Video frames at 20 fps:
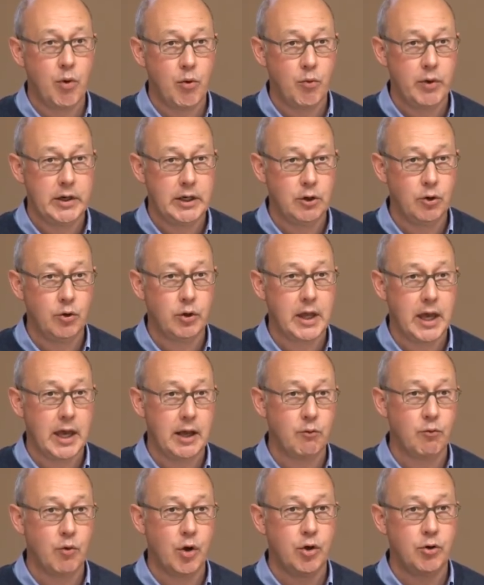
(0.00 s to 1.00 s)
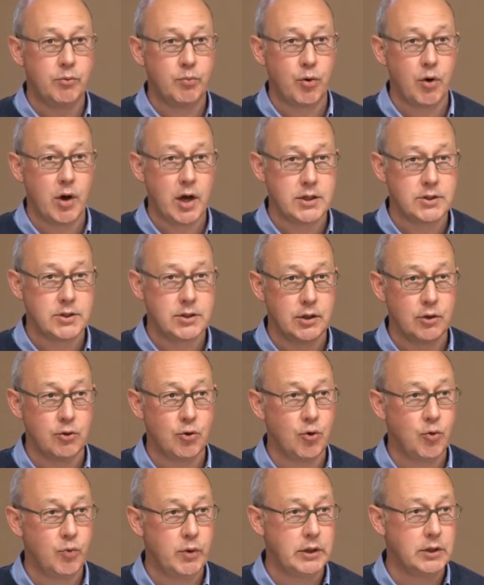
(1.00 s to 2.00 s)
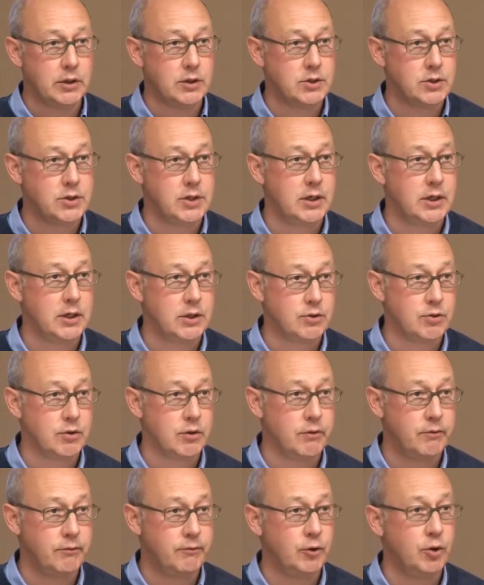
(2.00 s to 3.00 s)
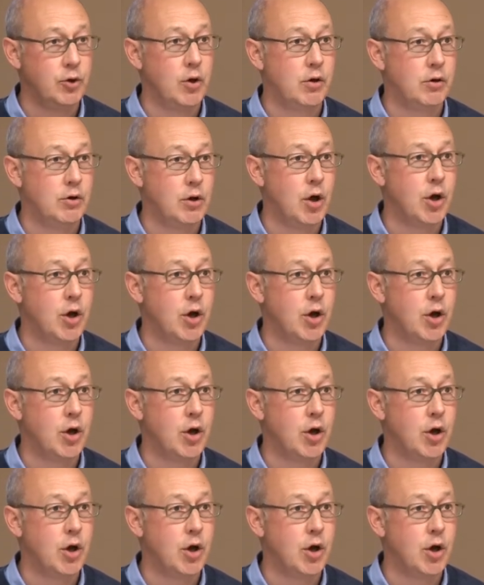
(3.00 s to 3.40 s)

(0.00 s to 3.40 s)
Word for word: well, we'd look at road pricing or we'd consider sort of, you know,